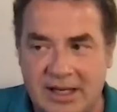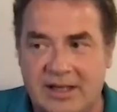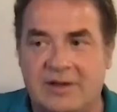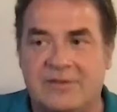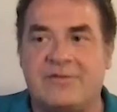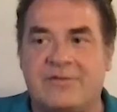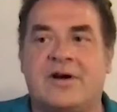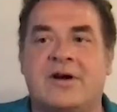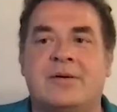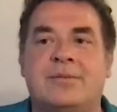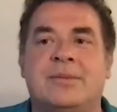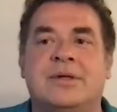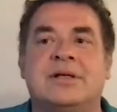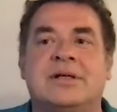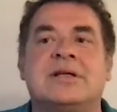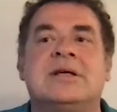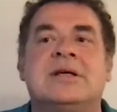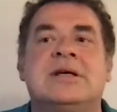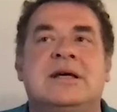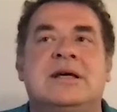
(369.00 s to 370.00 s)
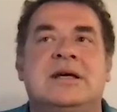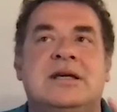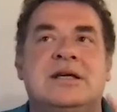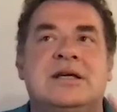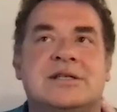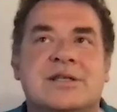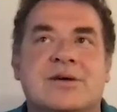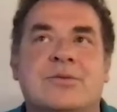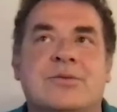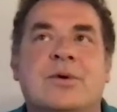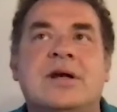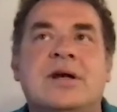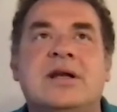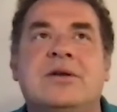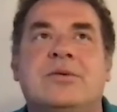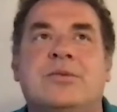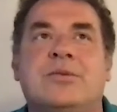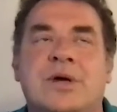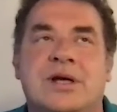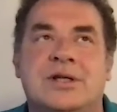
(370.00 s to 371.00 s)
environment is the one
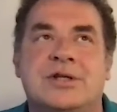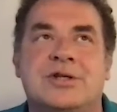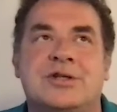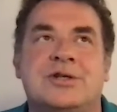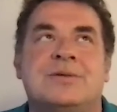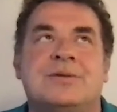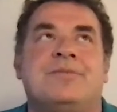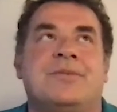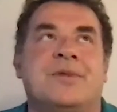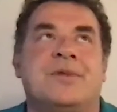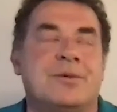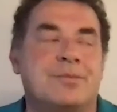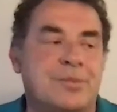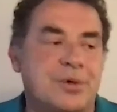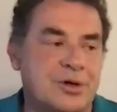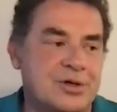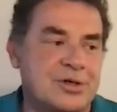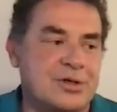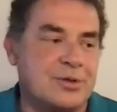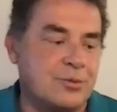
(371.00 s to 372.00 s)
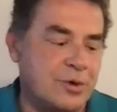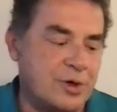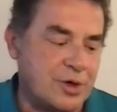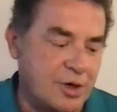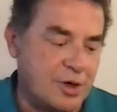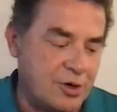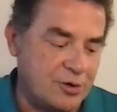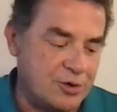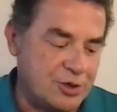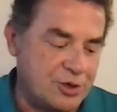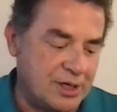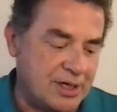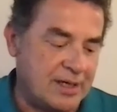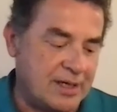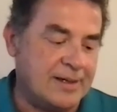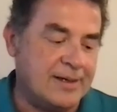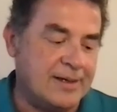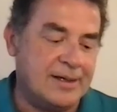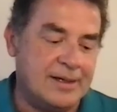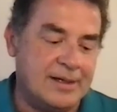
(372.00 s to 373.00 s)
in which the person we're
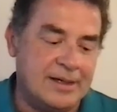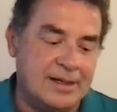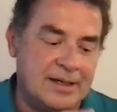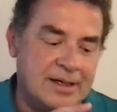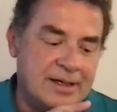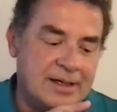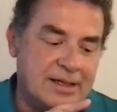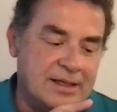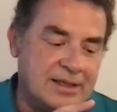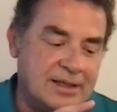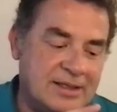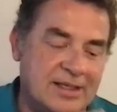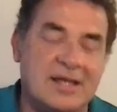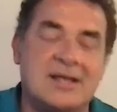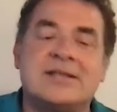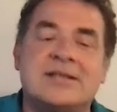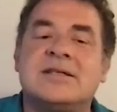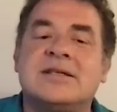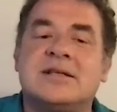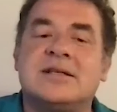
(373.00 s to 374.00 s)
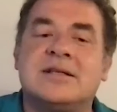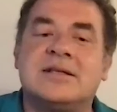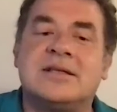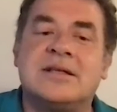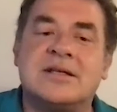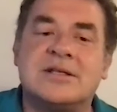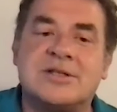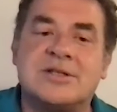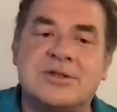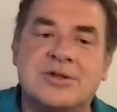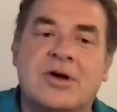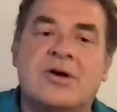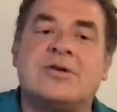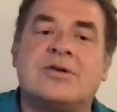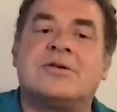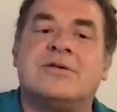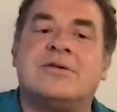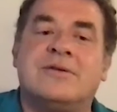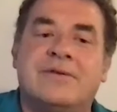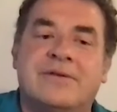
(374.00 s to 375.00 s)
coaching does
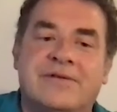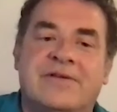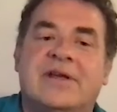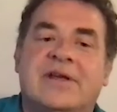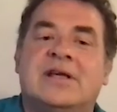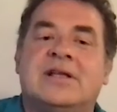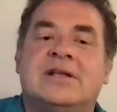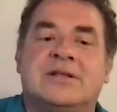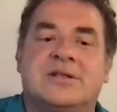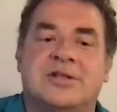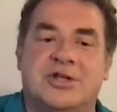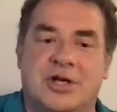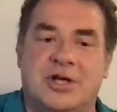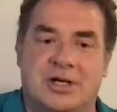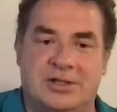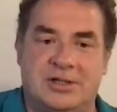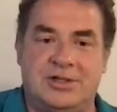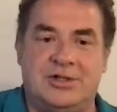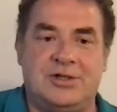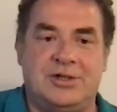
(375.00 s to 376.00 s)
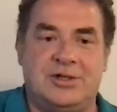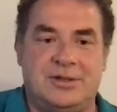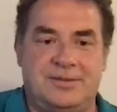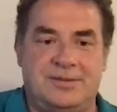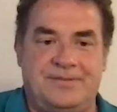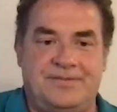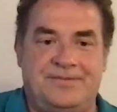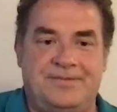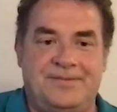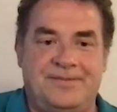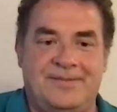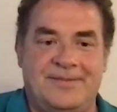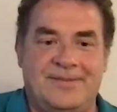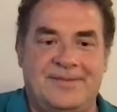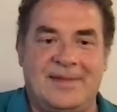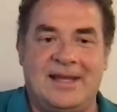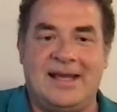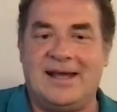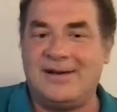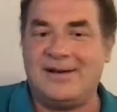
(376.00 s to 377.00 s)
not feel judged.
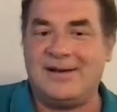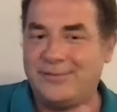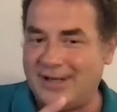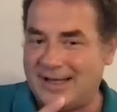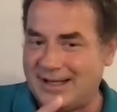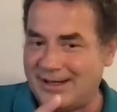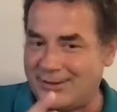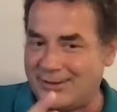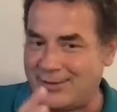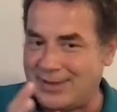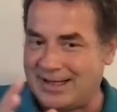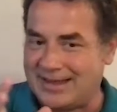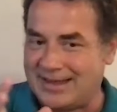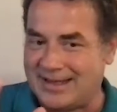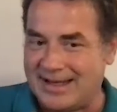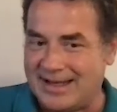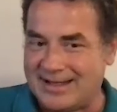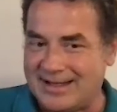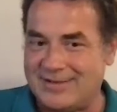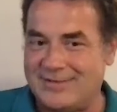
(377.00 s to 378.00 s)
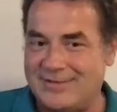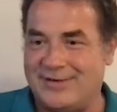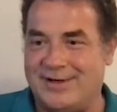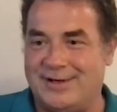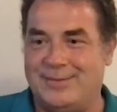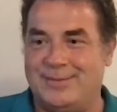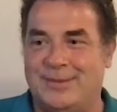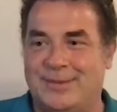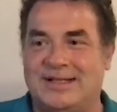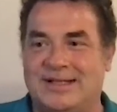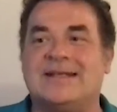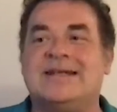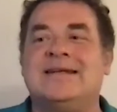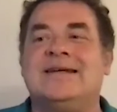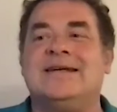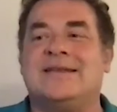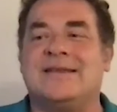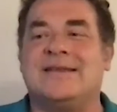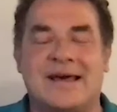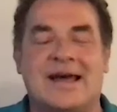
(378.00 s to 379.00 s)
And if we can create that environment,
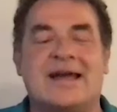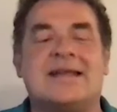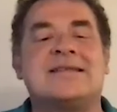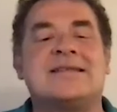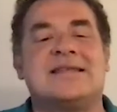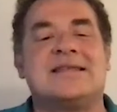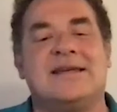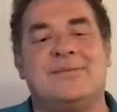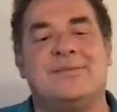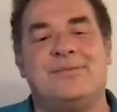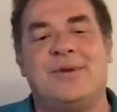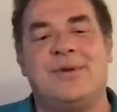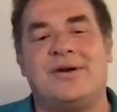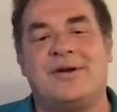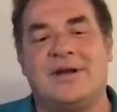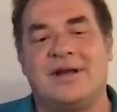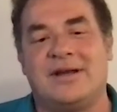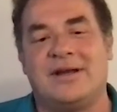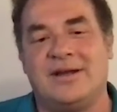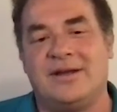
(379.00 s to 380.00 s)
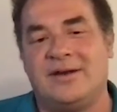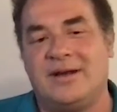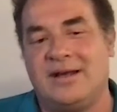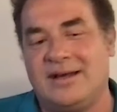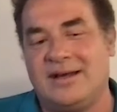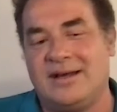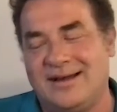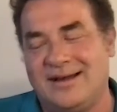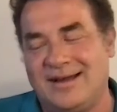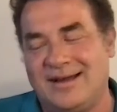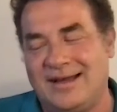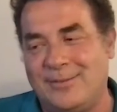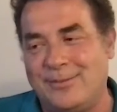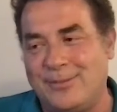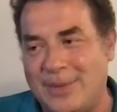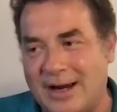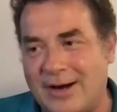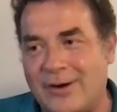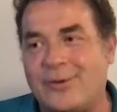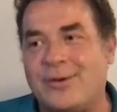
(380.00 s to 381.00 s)
that's the
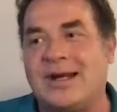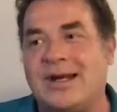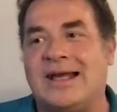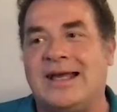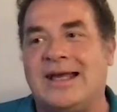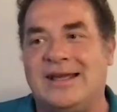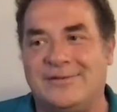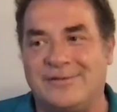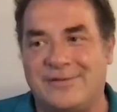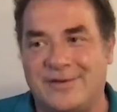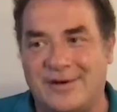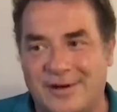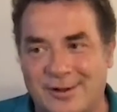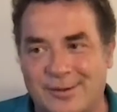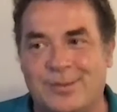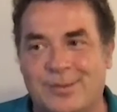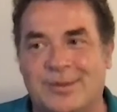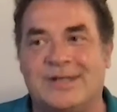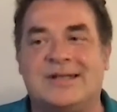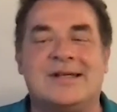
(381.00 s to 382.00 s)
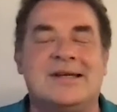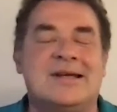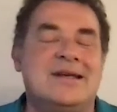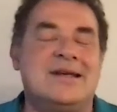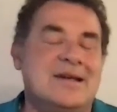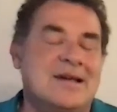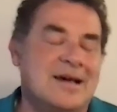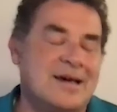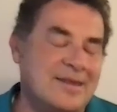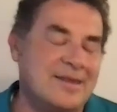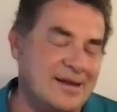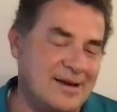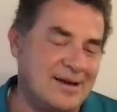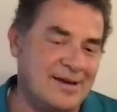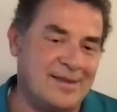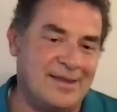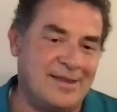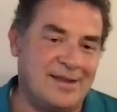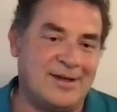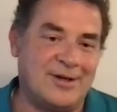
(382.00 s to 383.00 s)
empowering environment that I
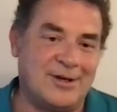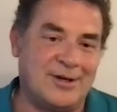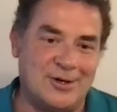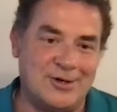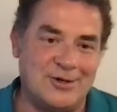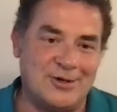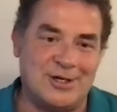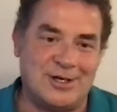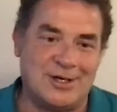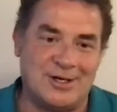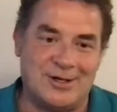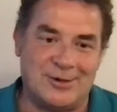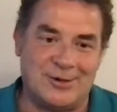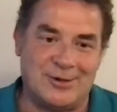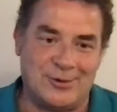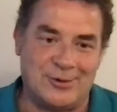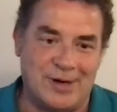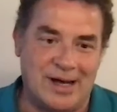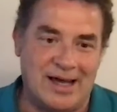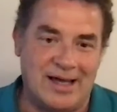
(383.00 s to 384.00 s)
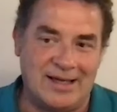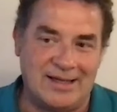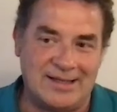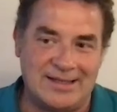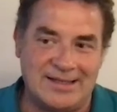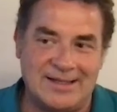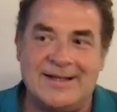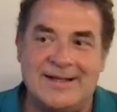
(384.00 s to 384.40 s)
think coaching can create.